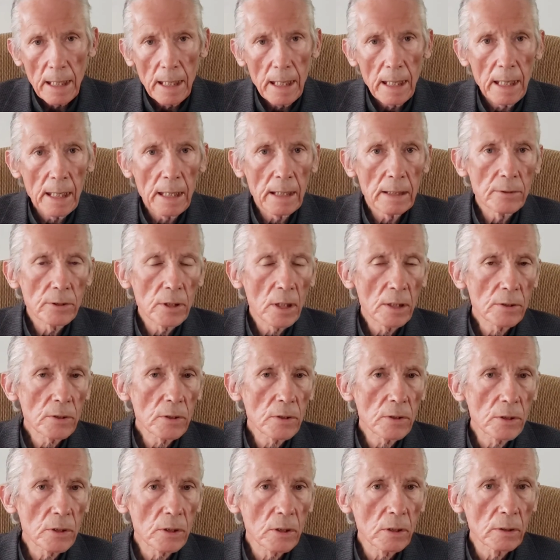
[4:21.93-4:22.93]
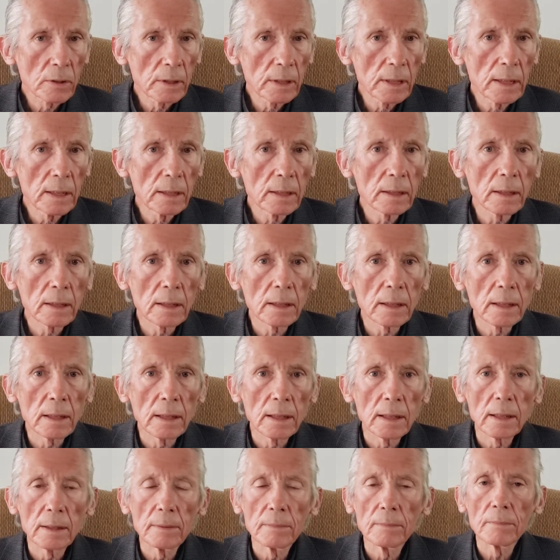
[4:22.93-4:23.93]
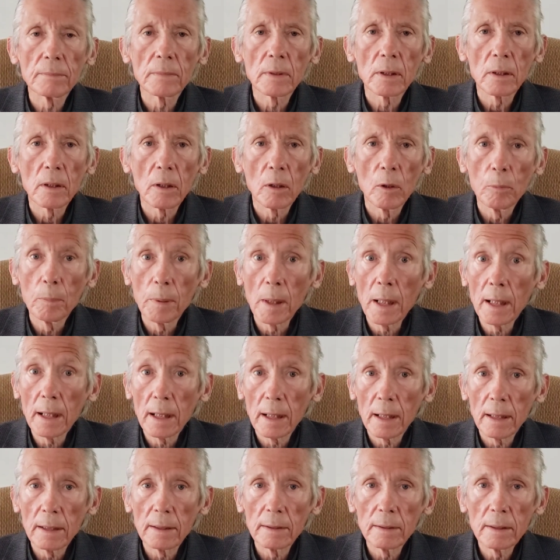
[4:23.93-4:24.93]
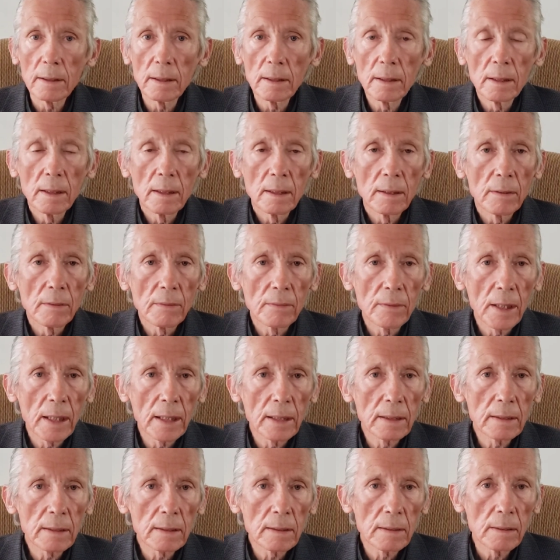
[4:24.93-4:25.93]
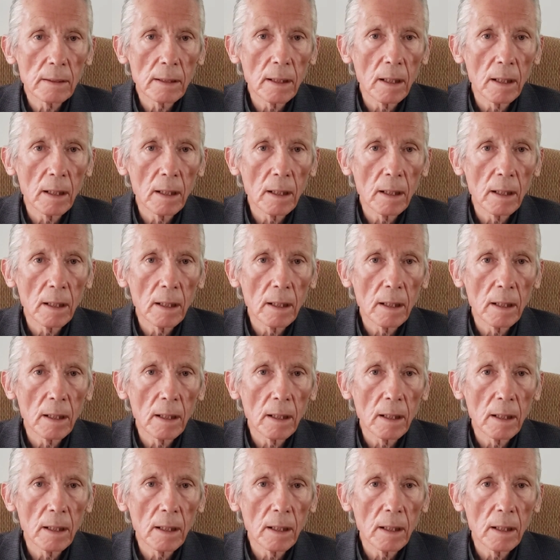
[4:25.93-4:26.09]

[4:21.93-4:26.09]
And Justice Scalia opined that,